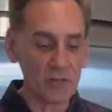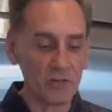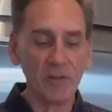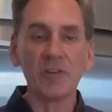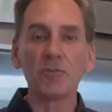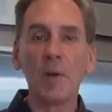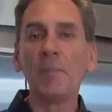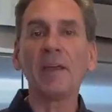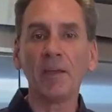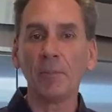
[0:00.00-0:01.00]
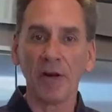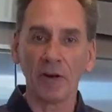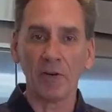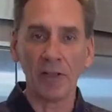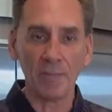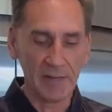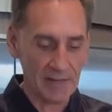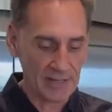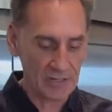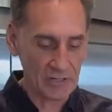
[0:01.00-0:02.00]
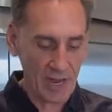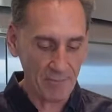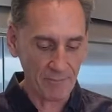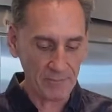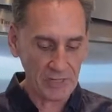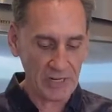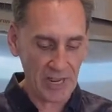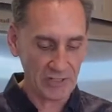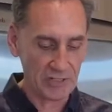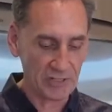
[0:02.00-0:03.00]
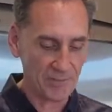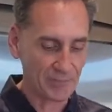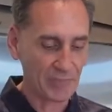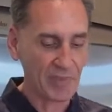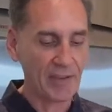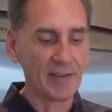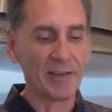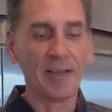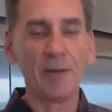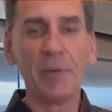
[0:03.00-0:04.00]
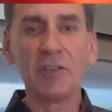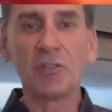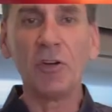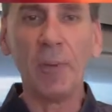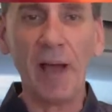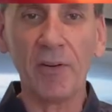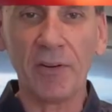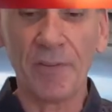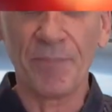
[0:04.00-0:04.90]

you've finished whipping your buttercream, it's time to taste. Get a big scoop out.